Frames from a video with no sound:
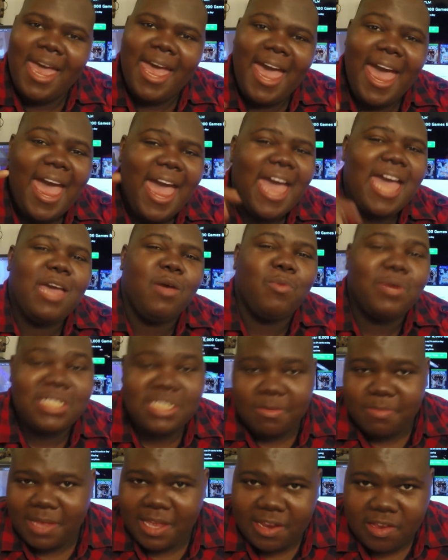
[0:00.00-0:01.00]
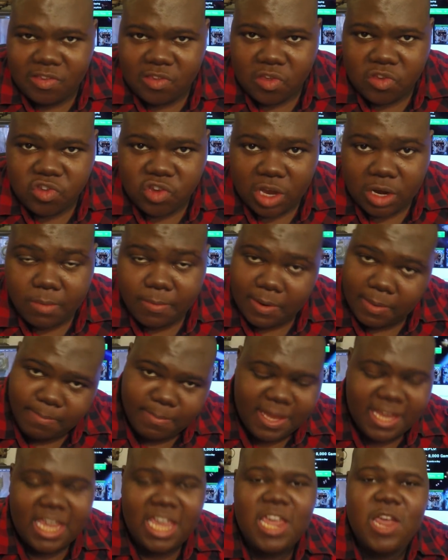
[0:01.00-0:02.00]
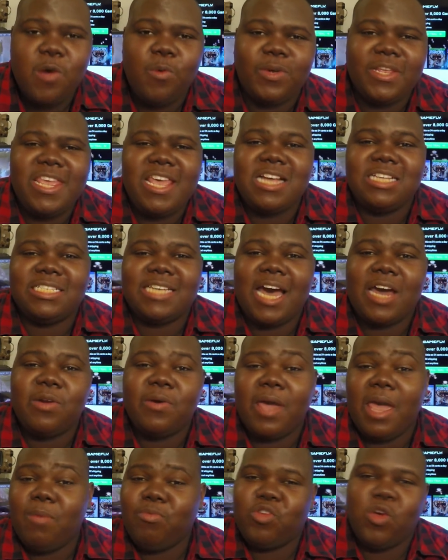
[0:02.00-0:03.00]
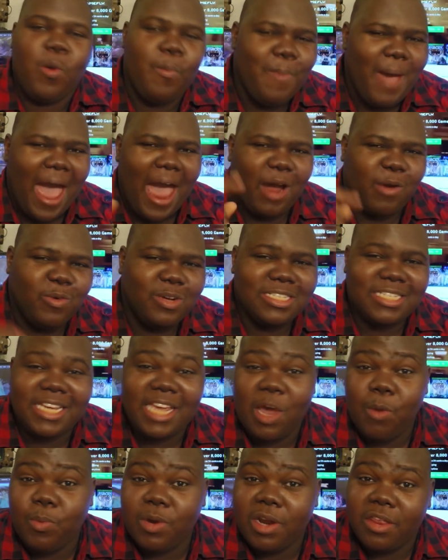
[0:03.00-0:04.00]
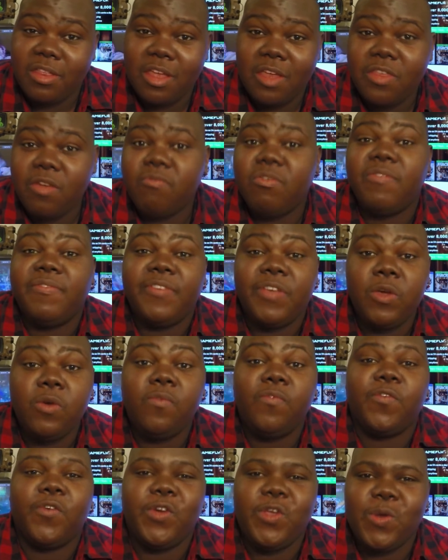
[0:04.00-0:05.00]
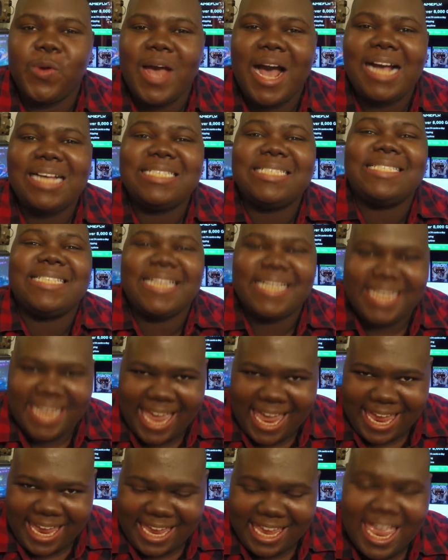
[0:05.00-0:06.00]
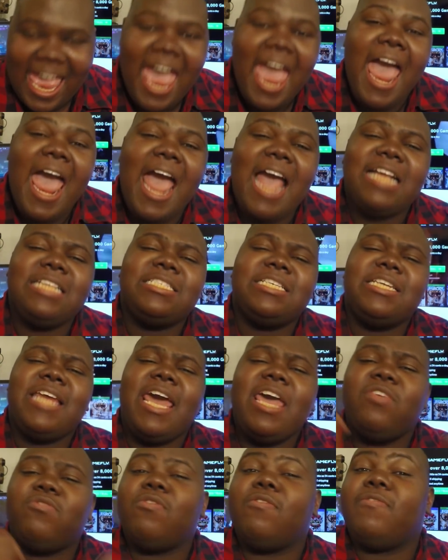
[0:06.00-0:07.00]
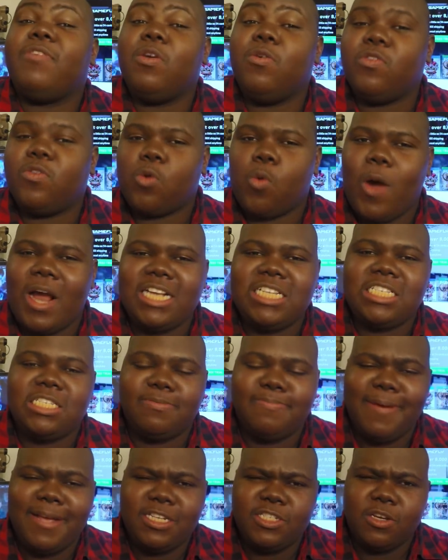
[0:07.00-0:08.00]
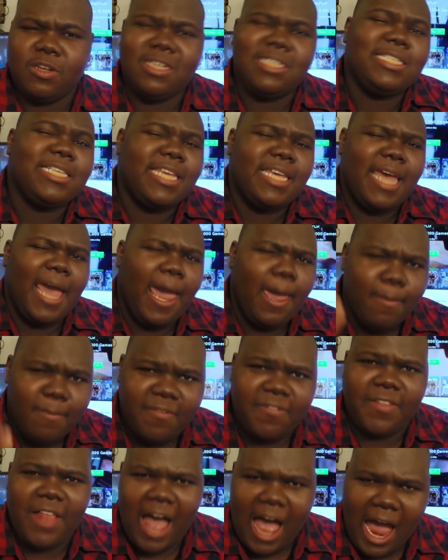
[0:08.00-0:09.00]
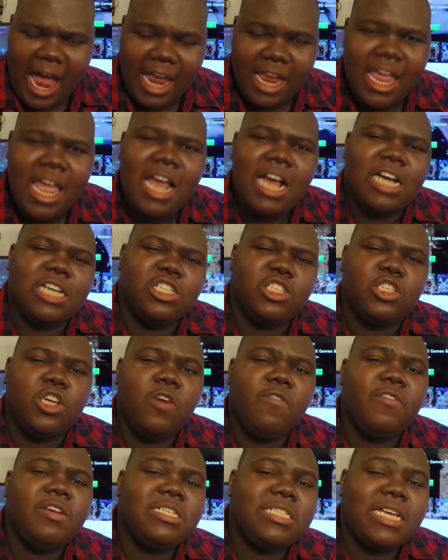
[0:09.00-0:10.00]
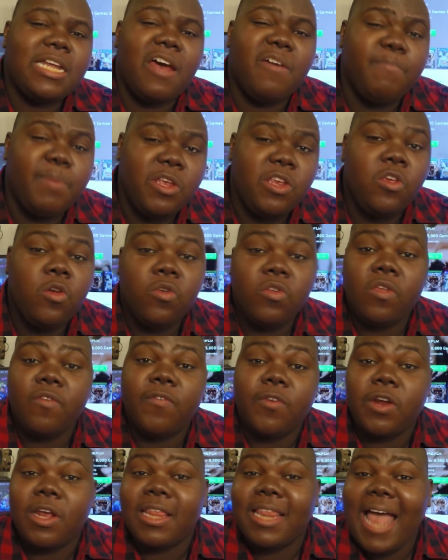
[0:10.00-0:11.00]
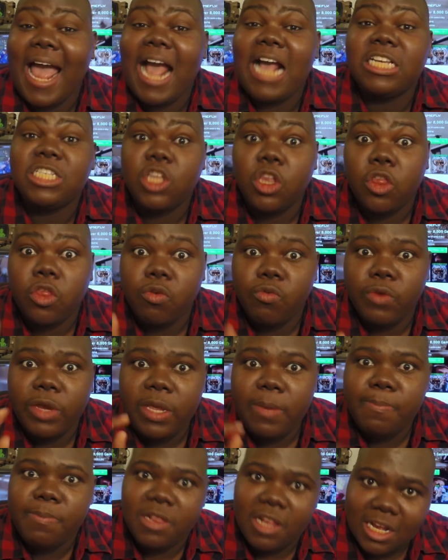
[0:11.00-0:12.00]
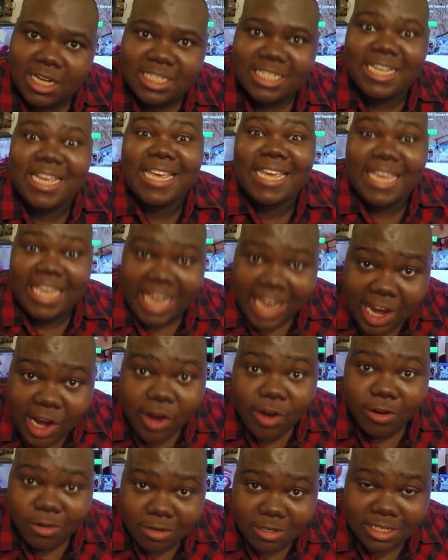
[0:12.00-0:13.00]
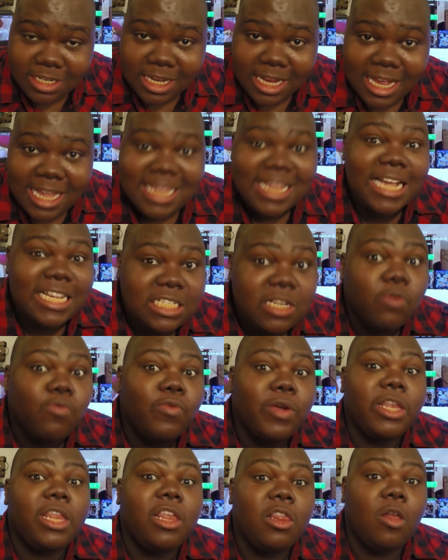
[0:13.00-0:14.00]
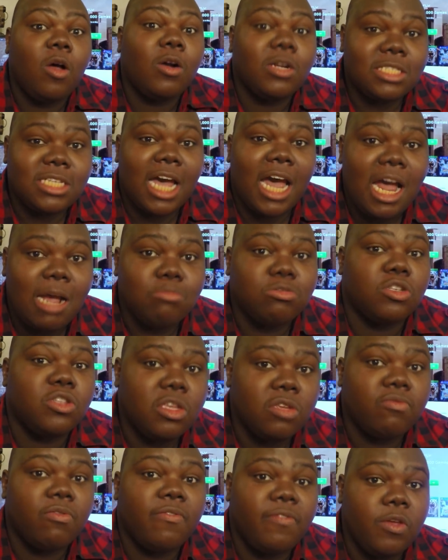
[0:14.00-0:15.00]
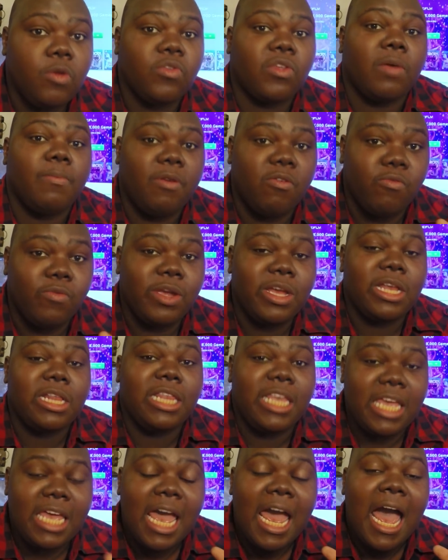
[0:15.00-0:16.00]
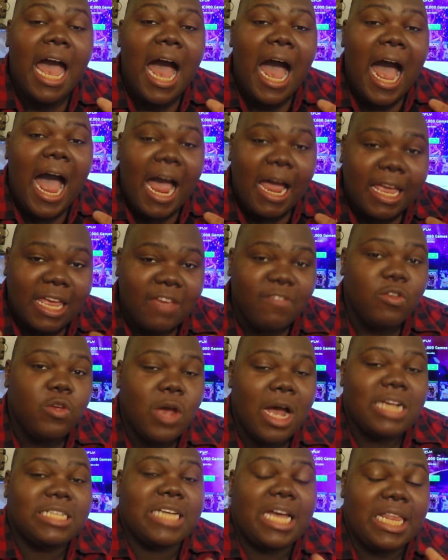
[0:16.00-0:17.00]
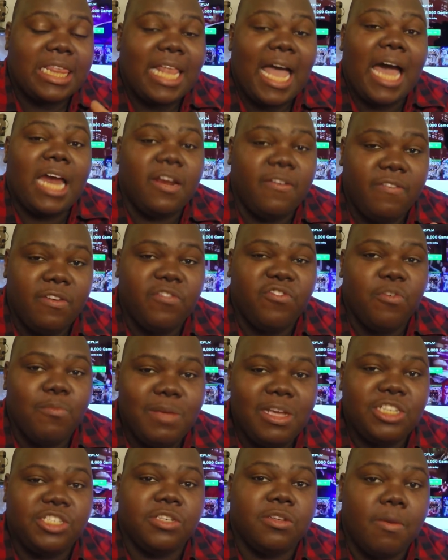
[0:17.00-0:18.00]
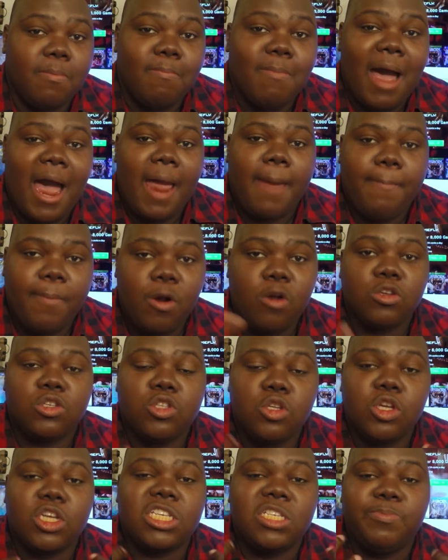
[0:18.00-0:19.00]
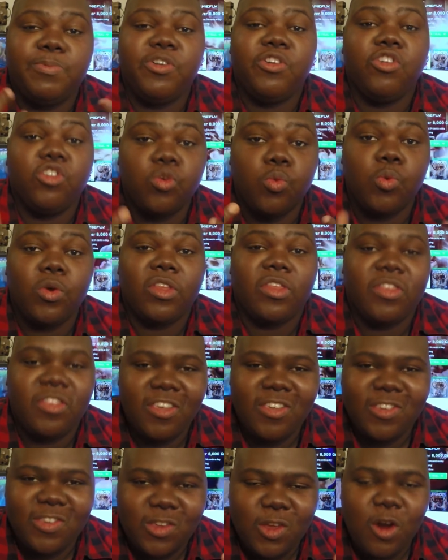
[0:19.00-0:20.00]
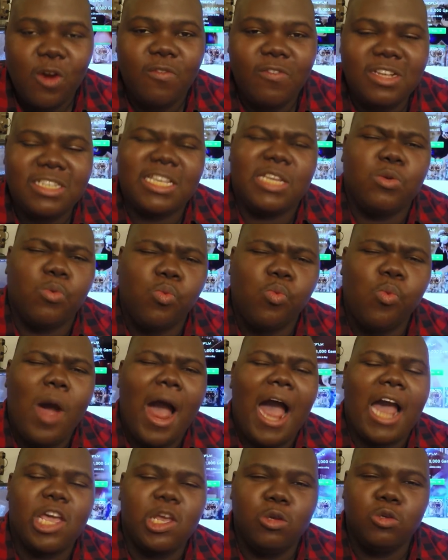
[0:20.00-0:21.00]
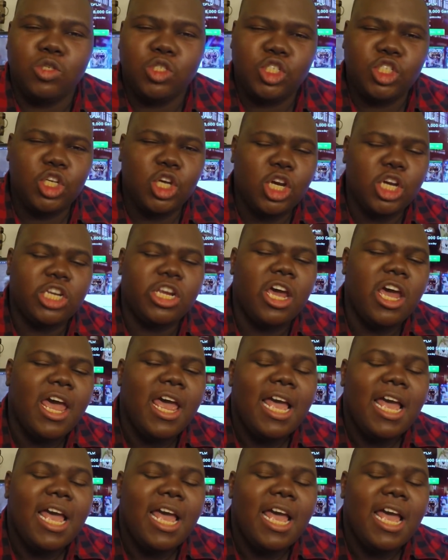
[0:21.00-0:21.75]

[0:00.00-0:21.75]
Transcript: Hey, what's up ladies and gentlemen, Biki here with the Untitled Game Show, back once again with another review for you guys today. And today's review is quite special. It's Gamefly, a service that I've been using for the last 3+ years. That's a really long time, so this review is going to be really giving you guys a lot of information on my personal experience with this service and why you should